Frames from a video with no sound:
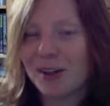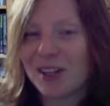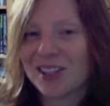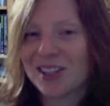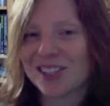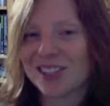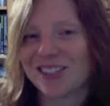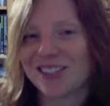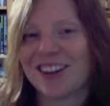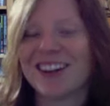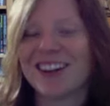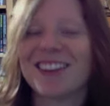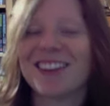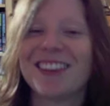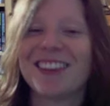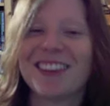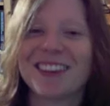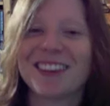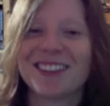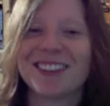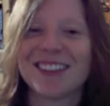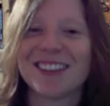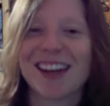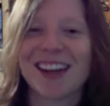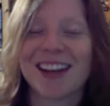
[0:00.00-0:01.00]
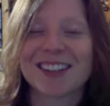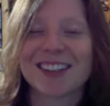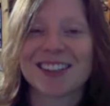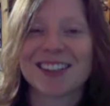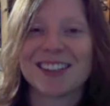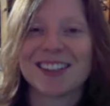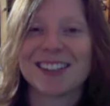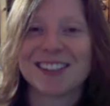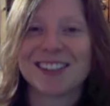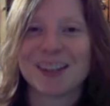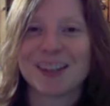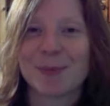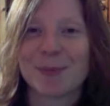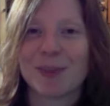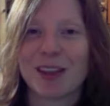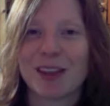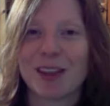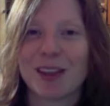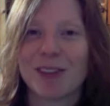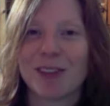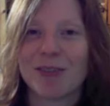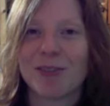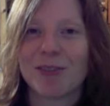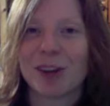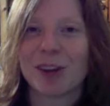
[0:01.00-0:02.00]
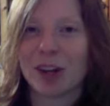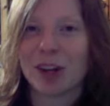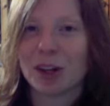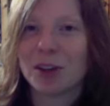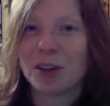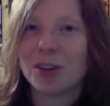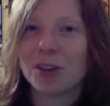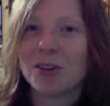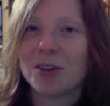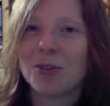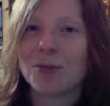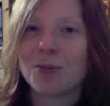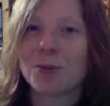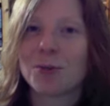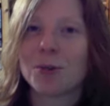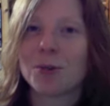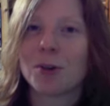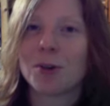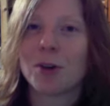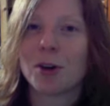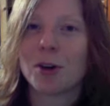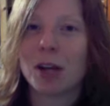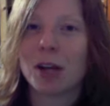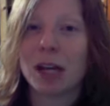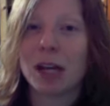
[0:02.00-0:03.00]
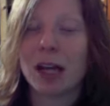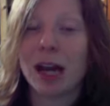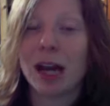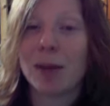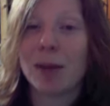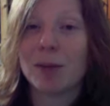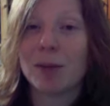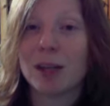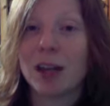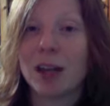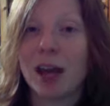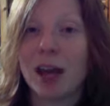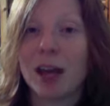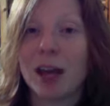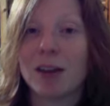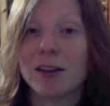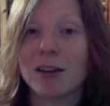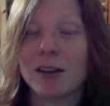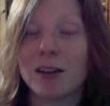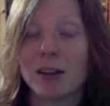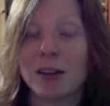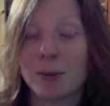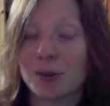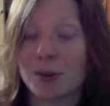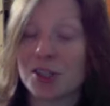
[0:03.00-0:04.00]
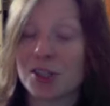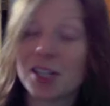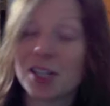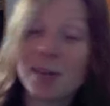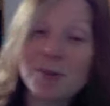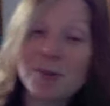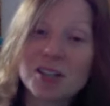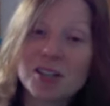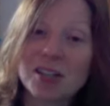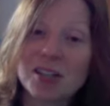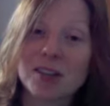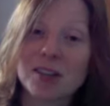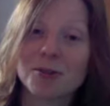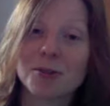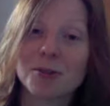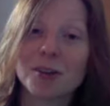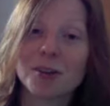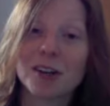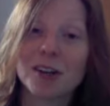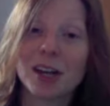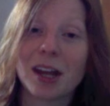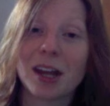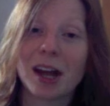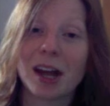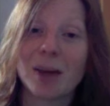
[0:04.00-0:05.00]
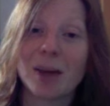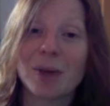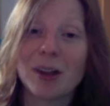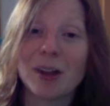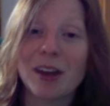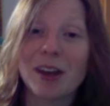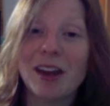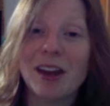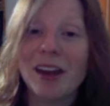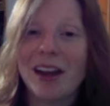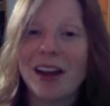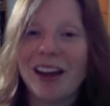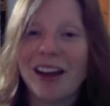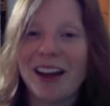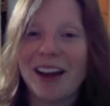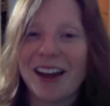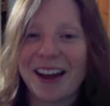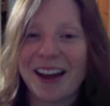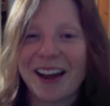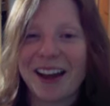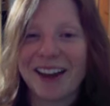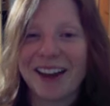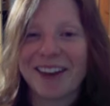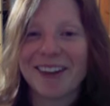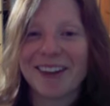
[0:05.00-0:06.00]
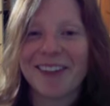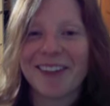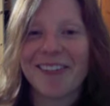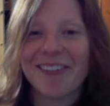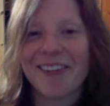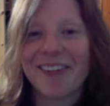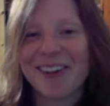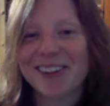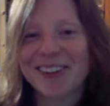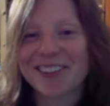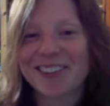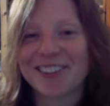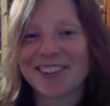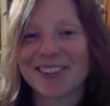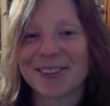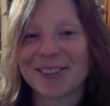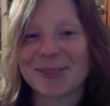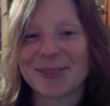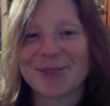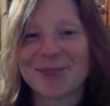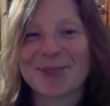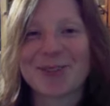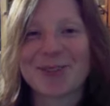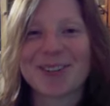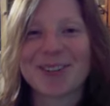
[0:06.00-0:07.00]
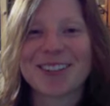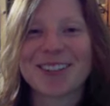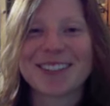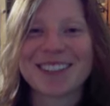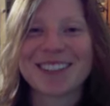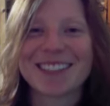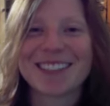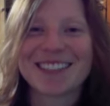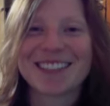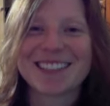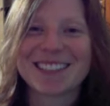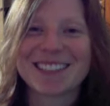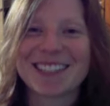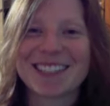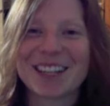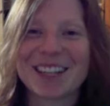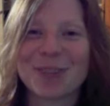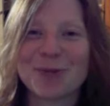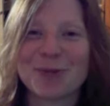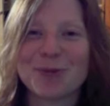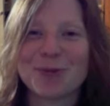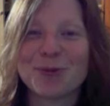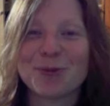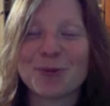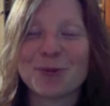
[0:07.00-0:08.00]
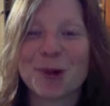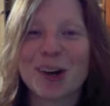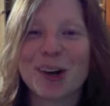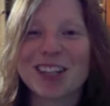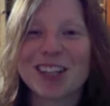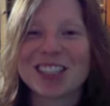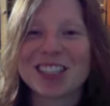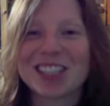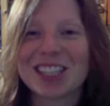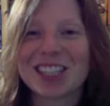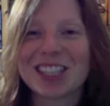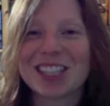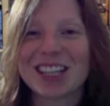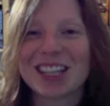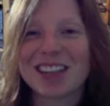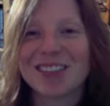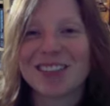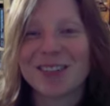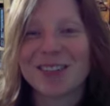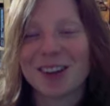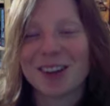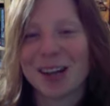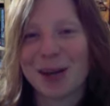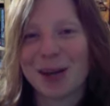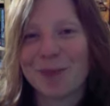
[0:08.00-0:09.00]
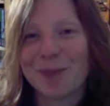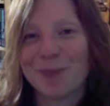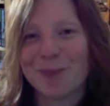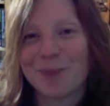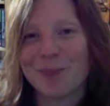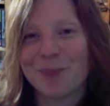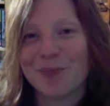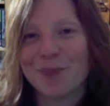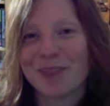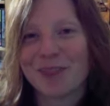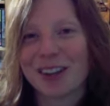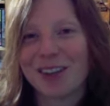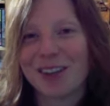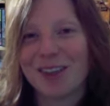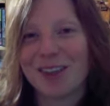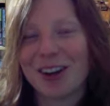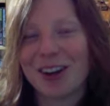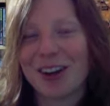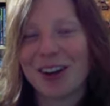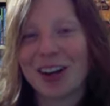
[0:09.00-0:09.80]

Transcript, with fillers: I think it's actually something very good for origami and the perception of origami. And also, of course, I just love watching very